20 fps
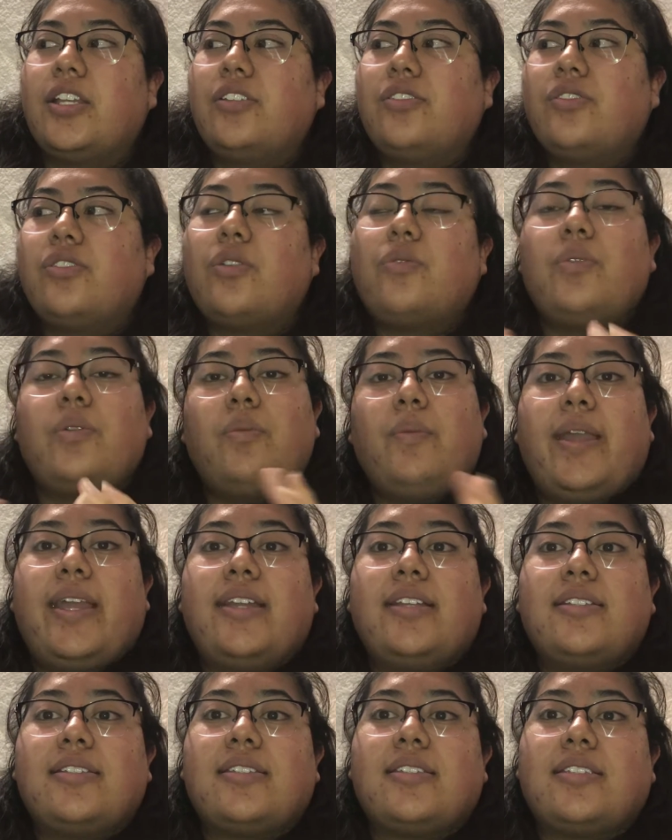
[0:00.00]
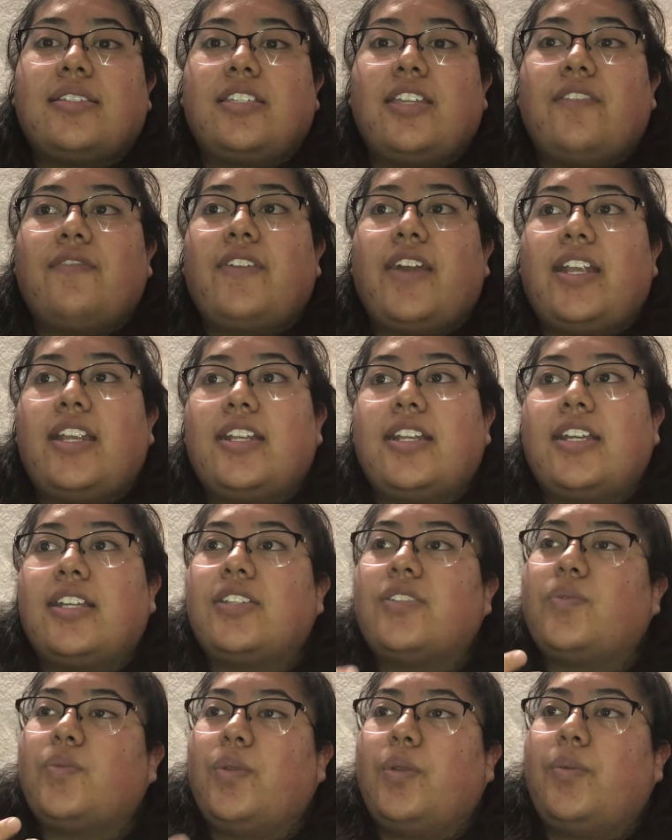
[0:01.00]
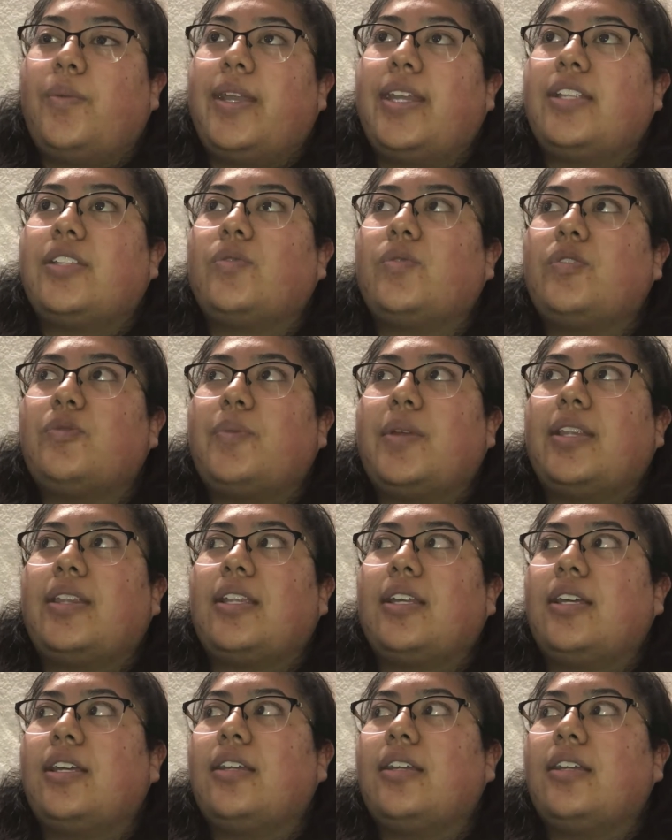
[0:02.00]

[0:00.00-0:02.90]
So we went. She invited us. We went. We spent